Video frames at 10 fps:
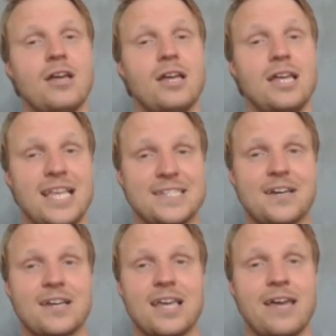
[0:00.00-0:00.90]

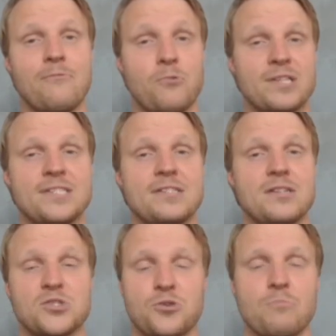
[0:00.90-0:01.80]
Isak and Wilson
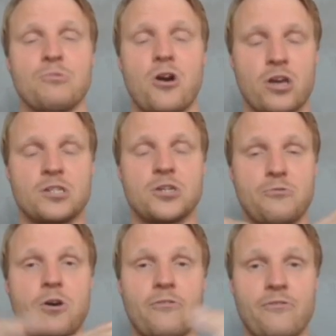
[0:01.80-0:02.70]
sort of block each
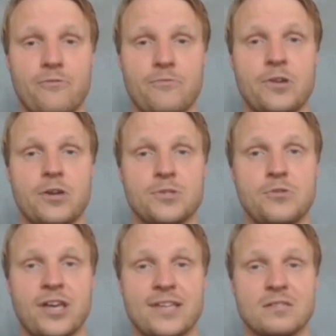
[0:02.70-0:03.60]
other off when it comes to
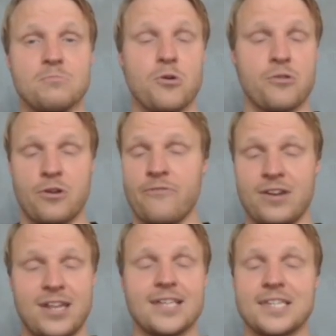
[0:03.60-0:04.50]
Newcastle. Both are
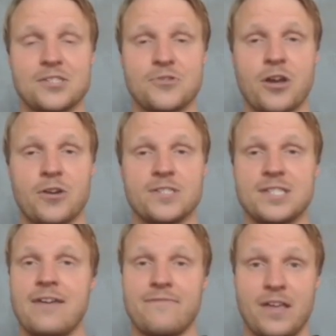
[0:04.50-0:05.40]
fantastic strikers.
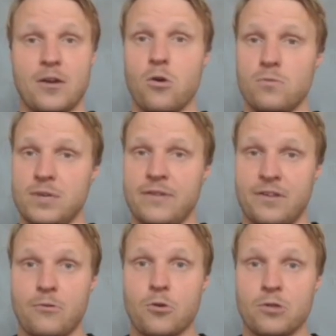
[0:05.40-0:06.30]
If
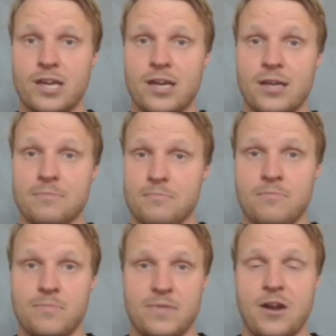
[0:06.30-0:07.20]
they were only
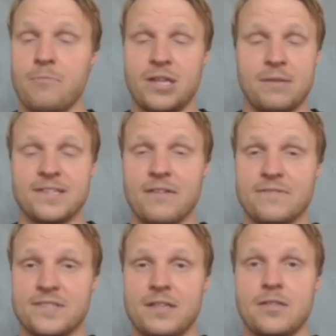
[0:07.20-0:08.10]
there by
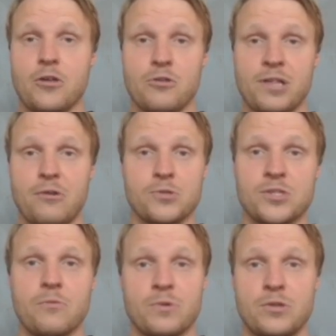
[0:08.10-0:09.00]
themselves and the other player was
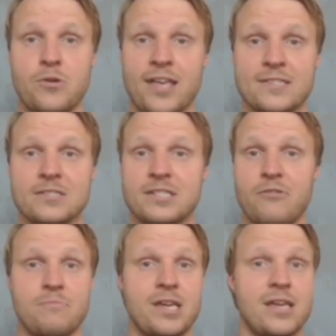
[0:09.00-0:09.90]
not with Newcastle, they
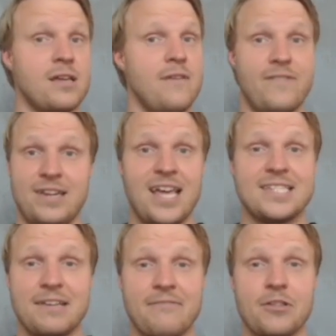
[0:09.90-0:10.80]
would be
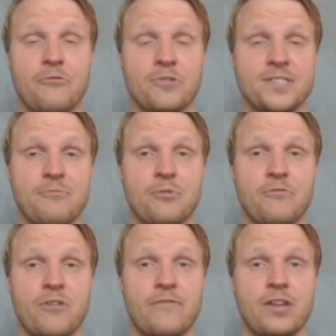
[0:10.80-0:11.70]
fantastic value for
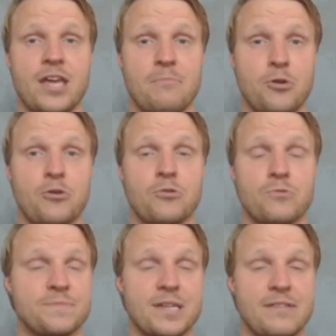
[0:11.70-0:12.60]
7.5 and 8.0
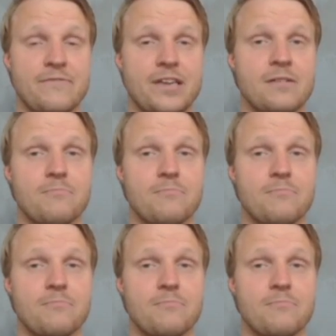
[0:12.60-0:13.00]
respectively.